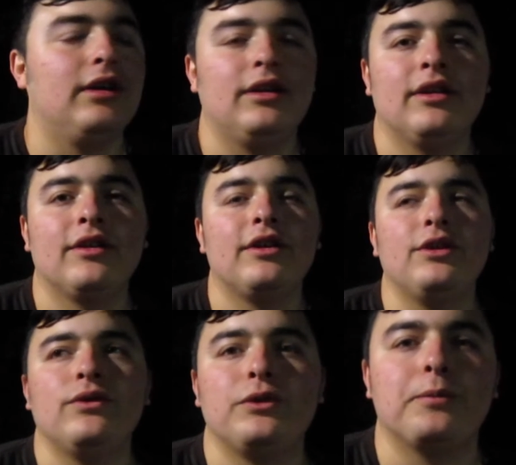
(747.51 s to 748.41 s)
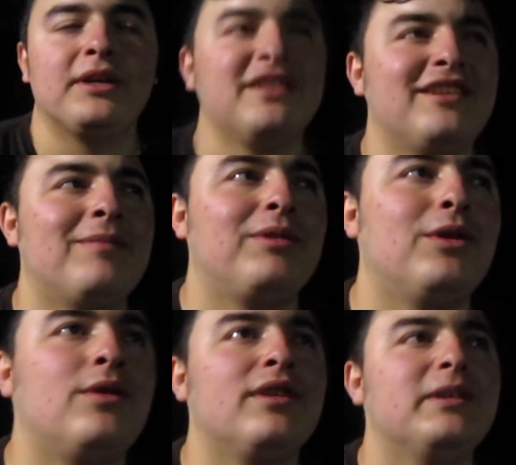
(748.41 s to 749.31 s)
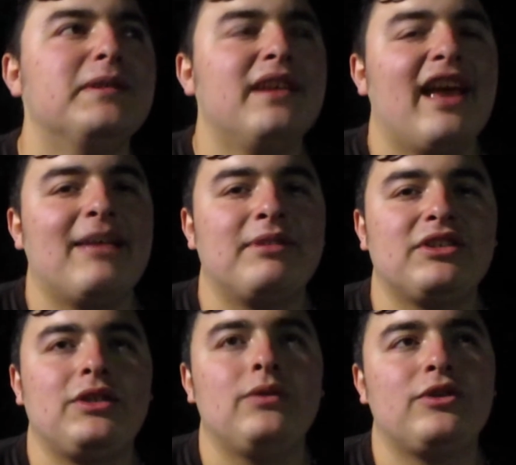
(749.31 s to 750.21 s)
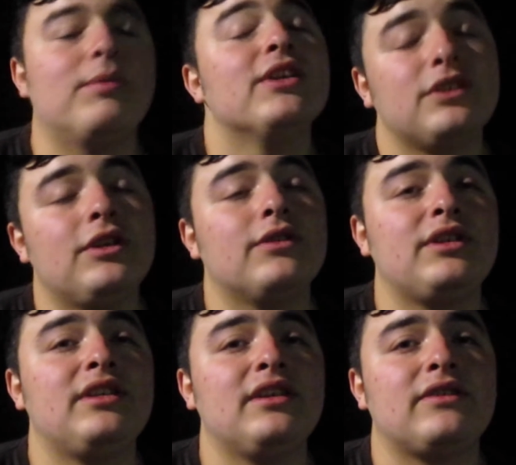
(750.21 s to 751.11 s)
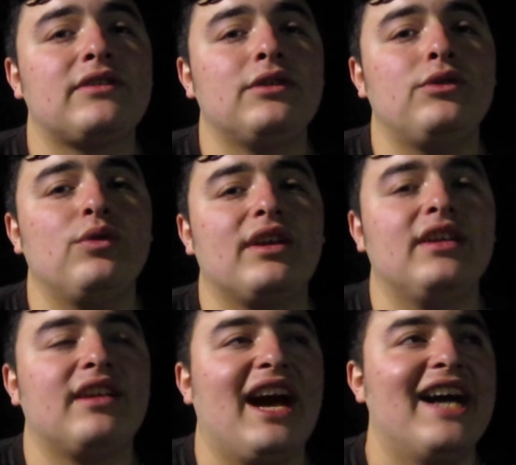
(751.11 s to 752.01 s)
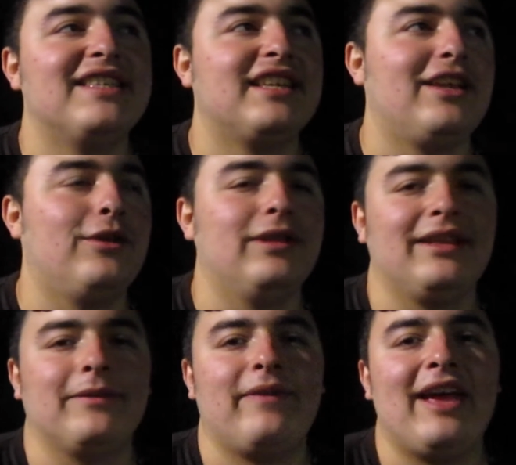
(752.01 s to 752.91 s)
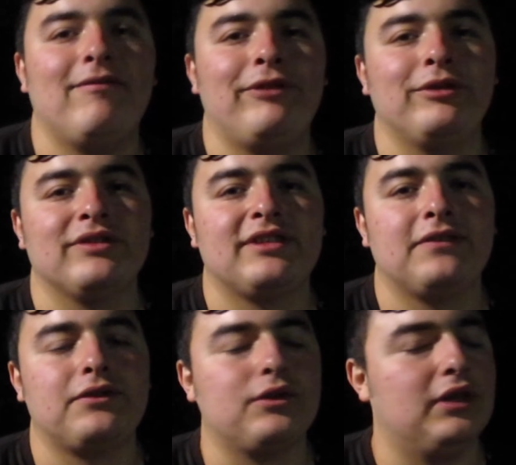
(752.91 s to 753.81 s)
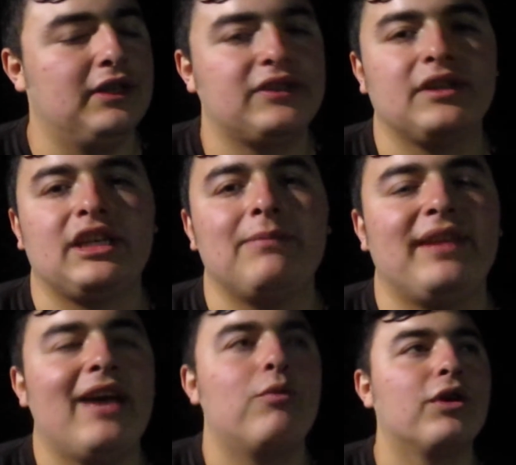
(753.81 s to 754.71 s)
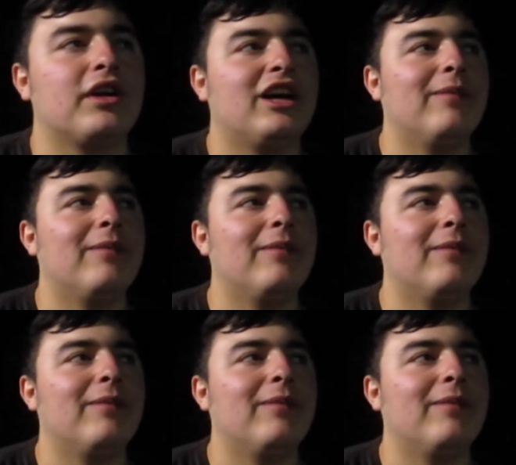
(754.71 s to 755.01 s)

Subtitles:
another good YouTuber. Doesn't upload as much as she used to, but you know, she does still do good content, you know, like the fan videos and stuff. So Alyssa, keep that work